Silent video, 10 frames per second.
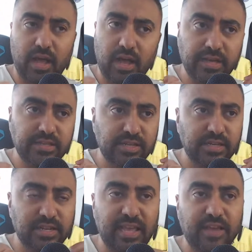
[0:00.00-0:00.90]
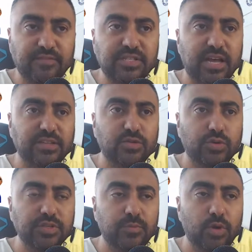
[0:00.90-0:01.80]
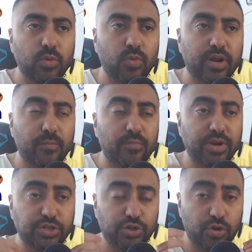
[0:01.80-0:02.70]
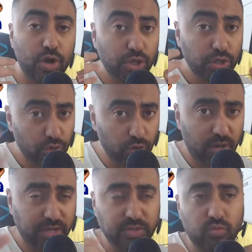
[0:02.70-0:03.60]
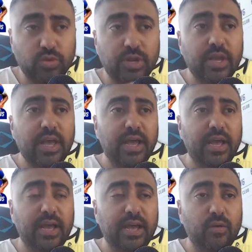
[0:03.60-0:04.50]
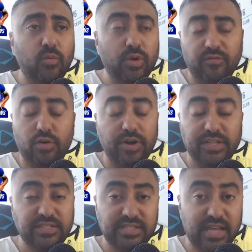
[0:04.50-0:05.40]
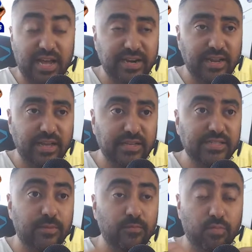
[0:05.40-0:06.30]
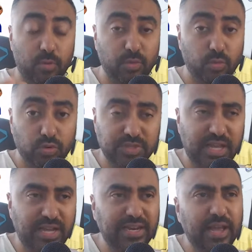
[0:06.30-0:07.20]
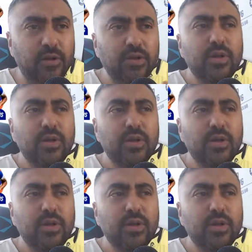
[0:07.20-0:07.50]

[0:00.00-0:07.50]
I certainly have started doing some homework. I'm pretty sure you guys would have already started. Some probably will start now.